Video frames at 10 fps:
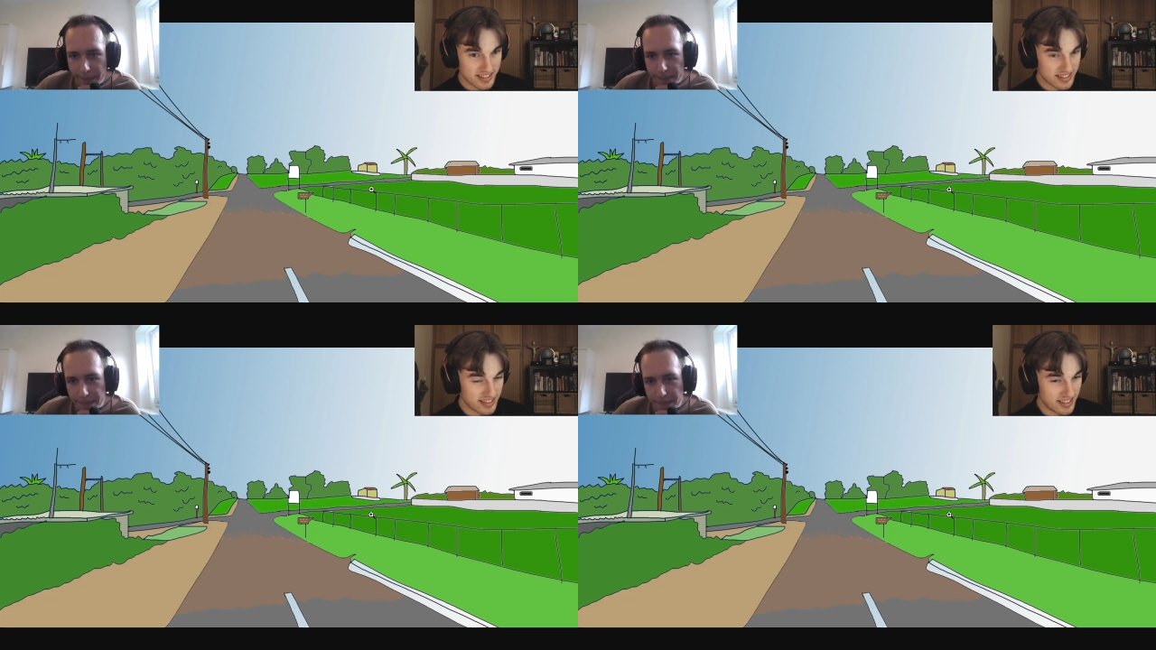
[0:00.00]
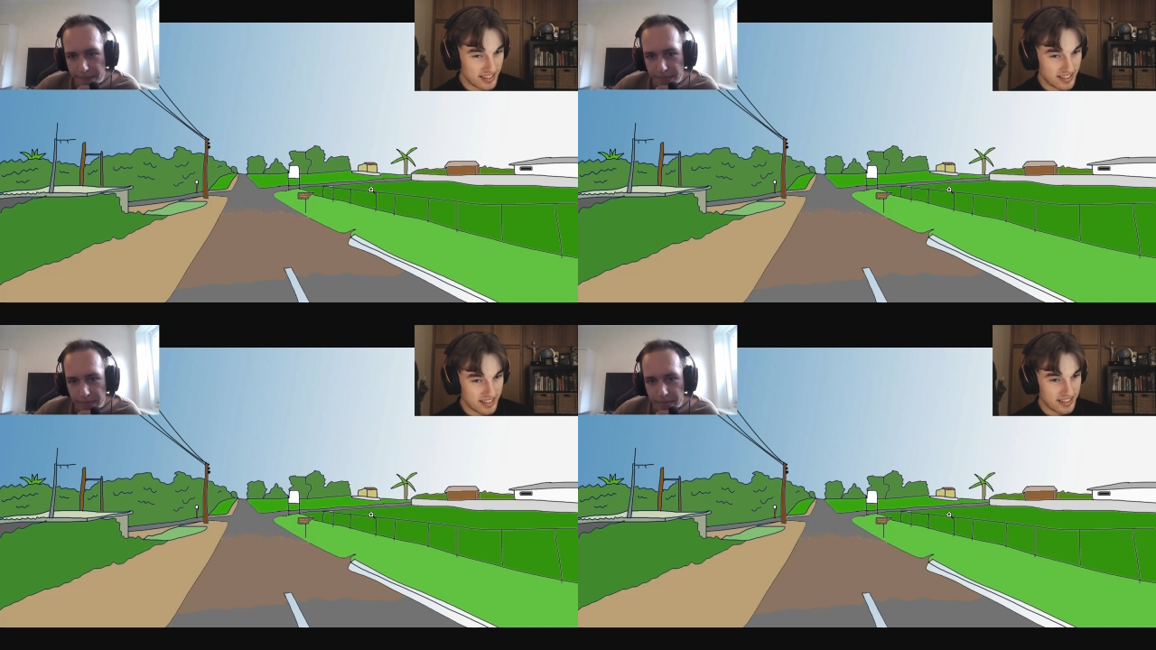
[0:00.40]

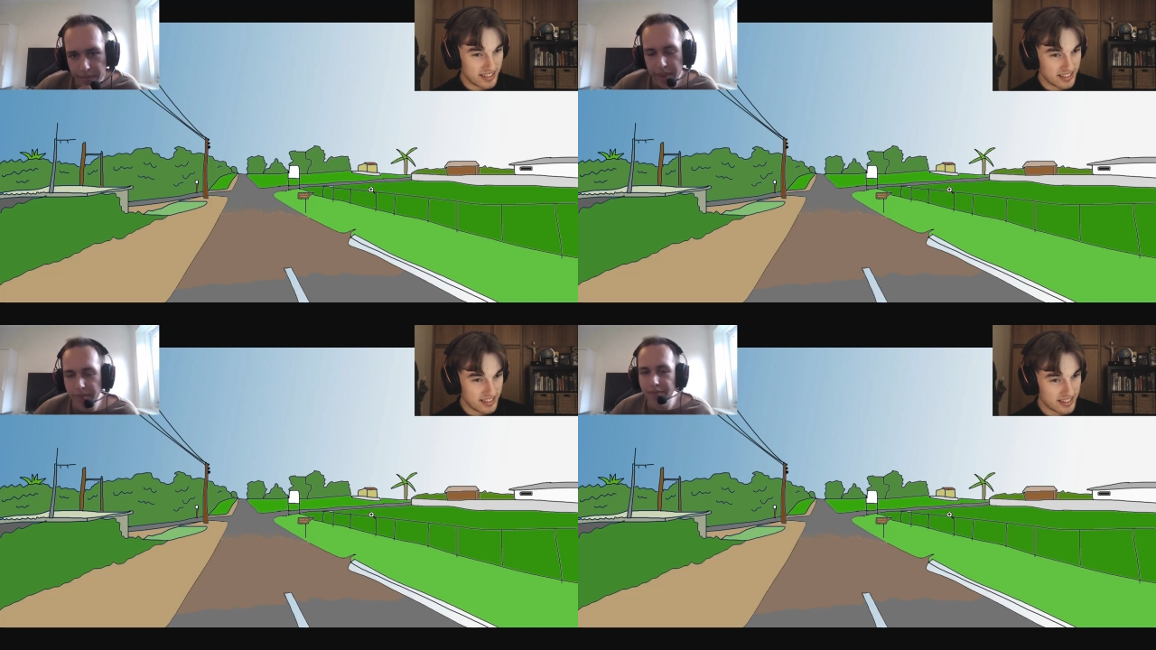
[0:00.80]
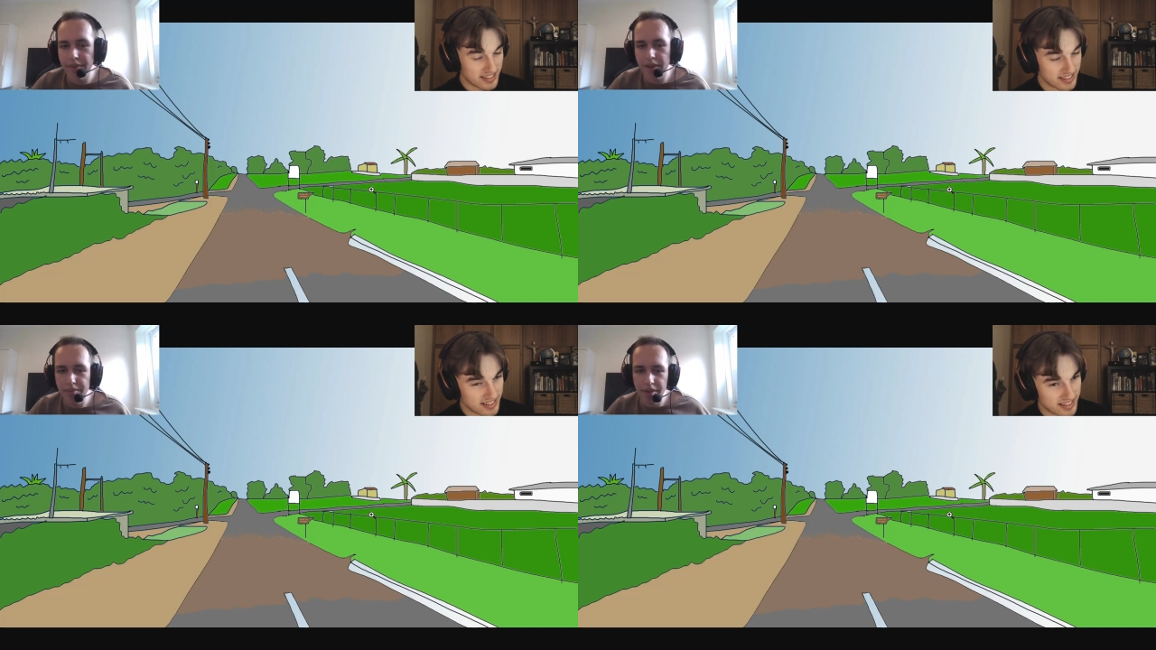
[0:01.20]
Speaker 1: Um,
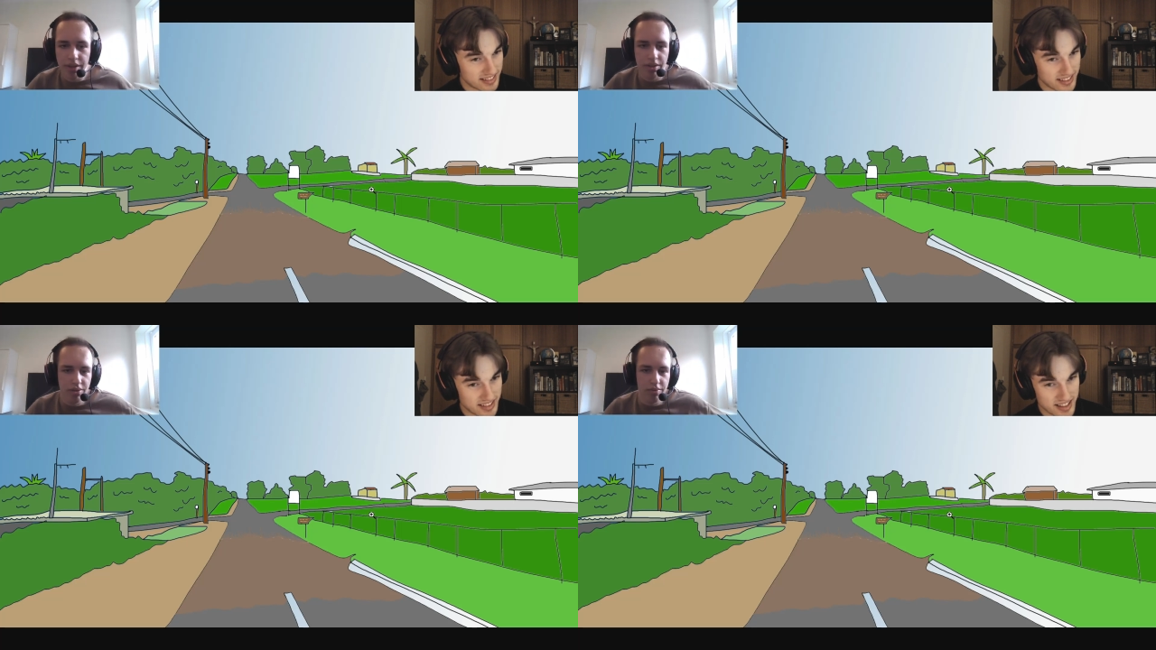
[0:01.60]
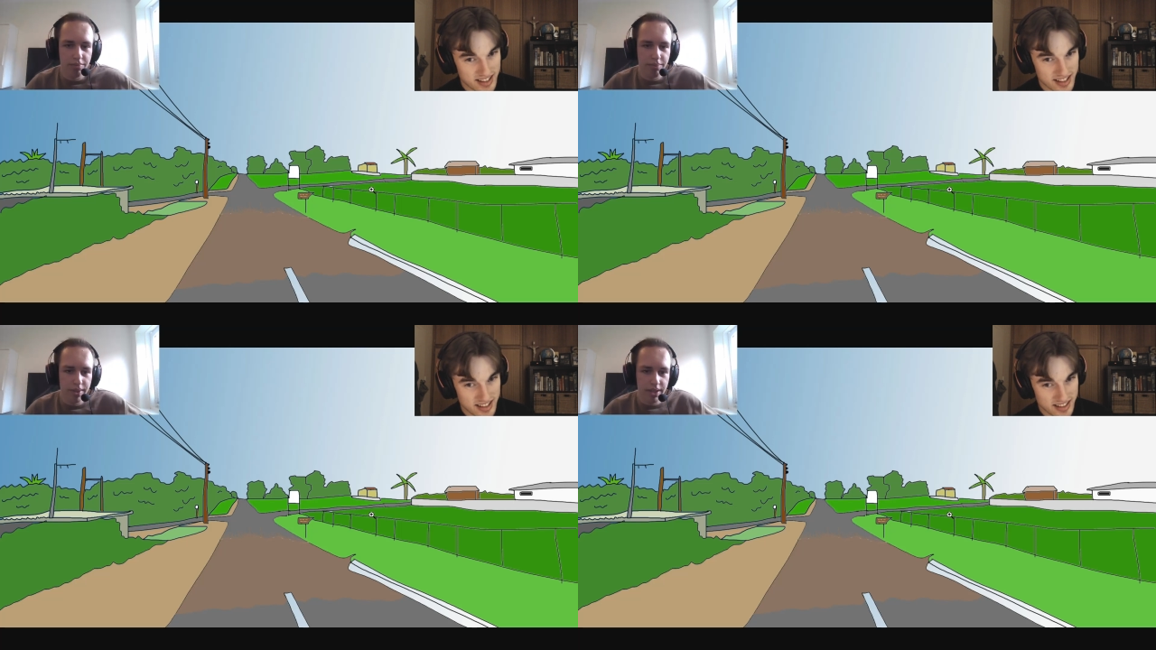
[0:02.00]
maybe
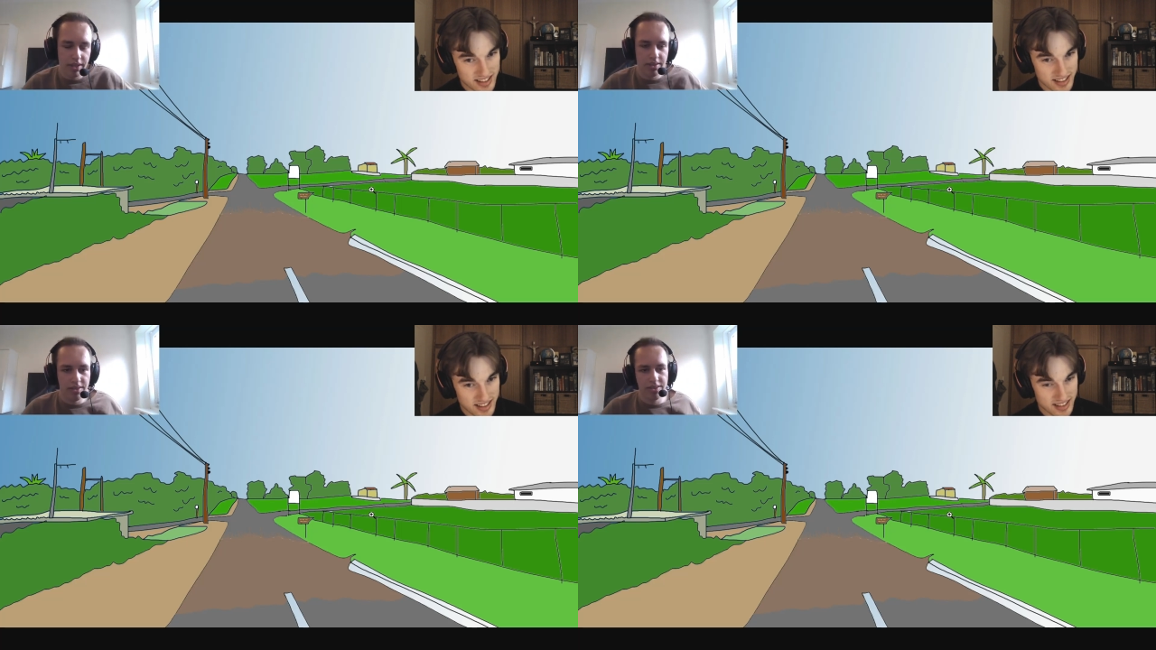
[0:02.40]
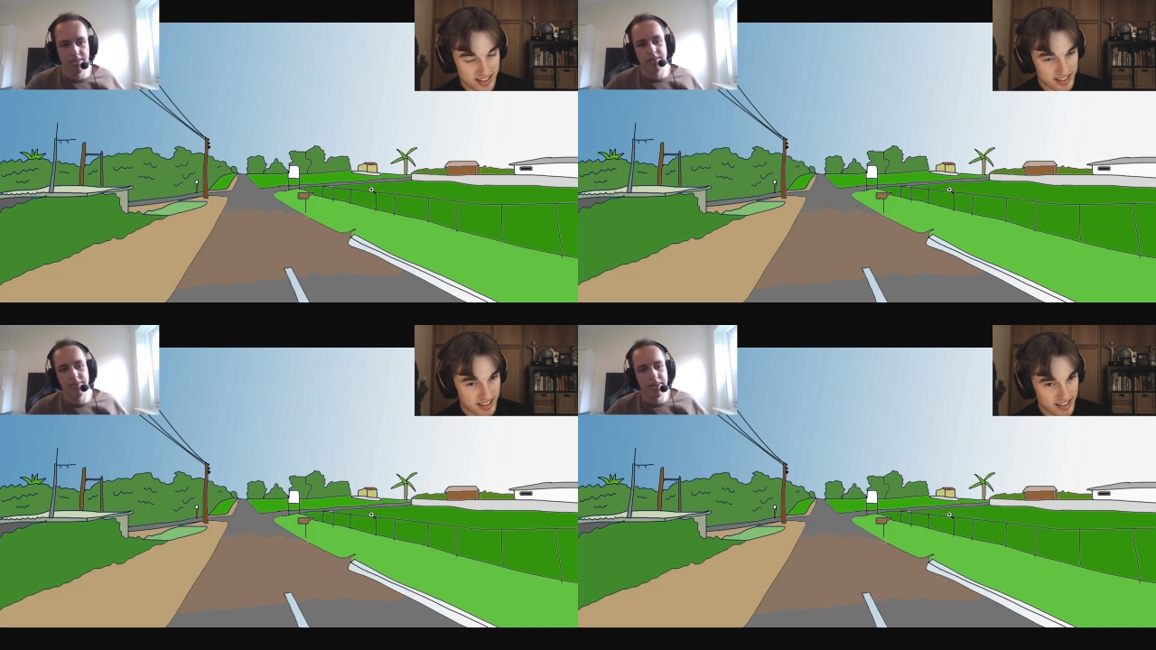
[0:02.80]
Philippines could
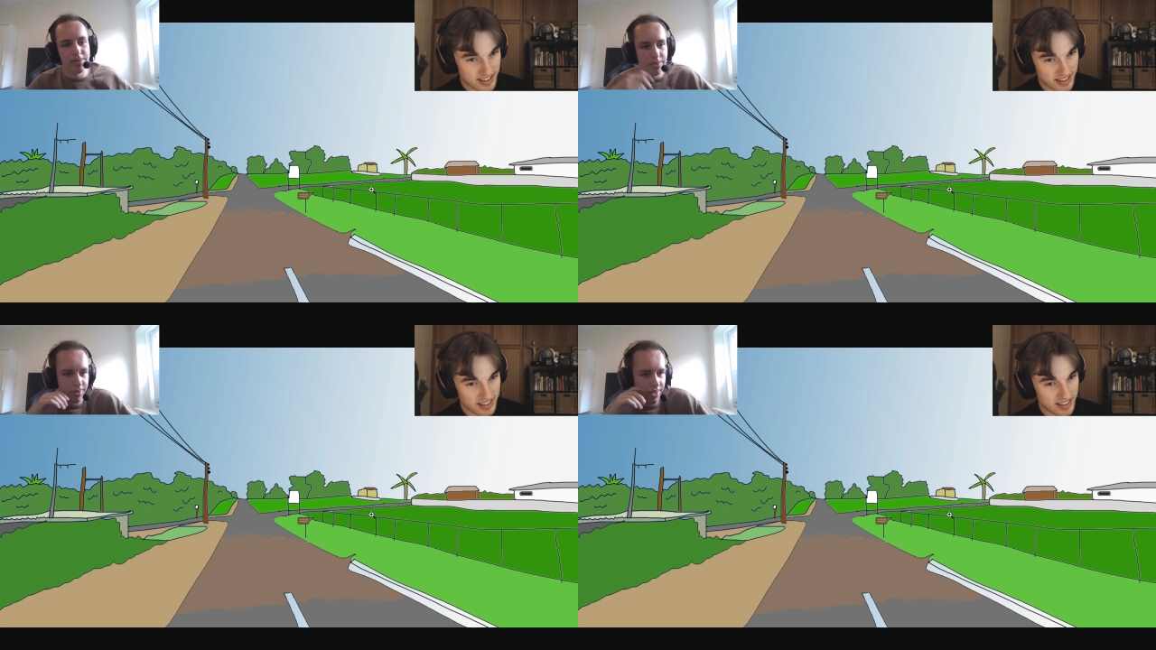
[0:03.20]
be.